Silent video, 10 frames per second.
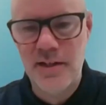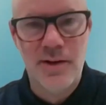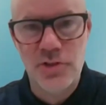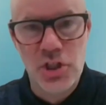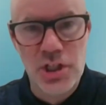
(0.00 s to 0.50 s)

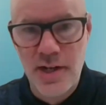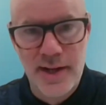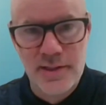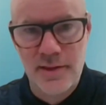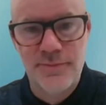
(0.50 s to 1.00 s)
Obviously,
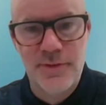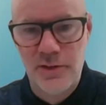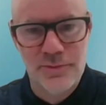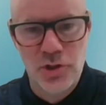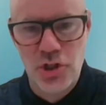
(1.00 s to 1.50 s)
connecting the
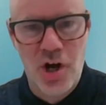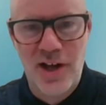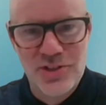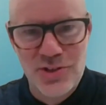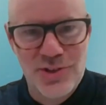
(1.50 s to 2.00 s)
value of the
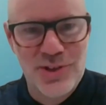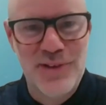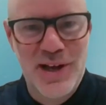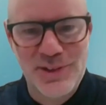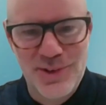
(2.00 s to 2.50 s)
shot to the
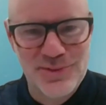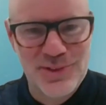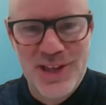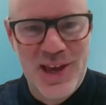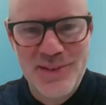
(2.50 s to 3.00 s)
value of the
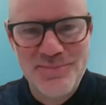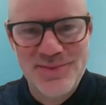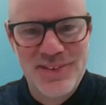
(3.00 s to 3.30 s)
game